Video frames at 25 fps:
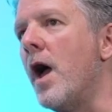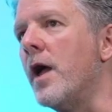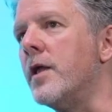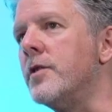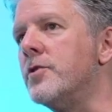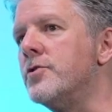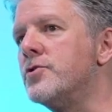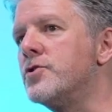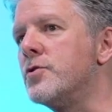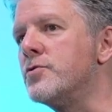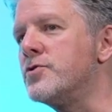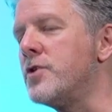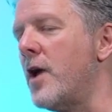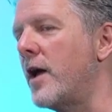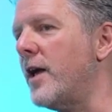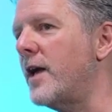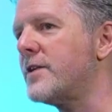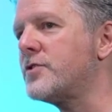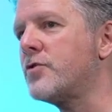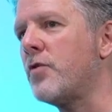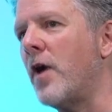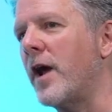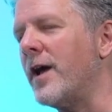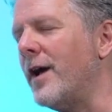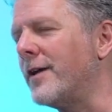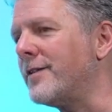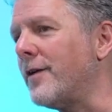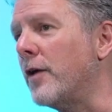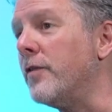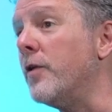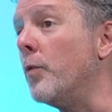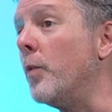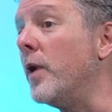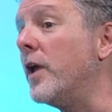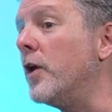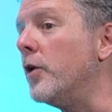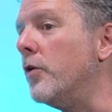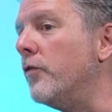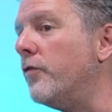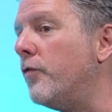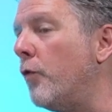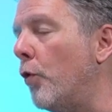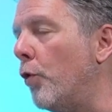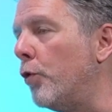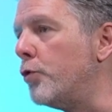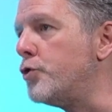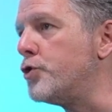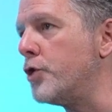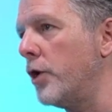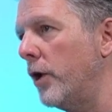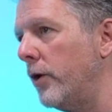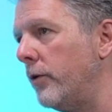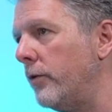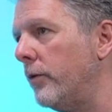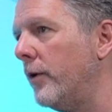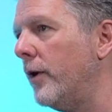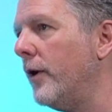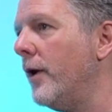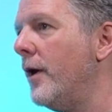And she was like, that's great. I don't think we could afford you.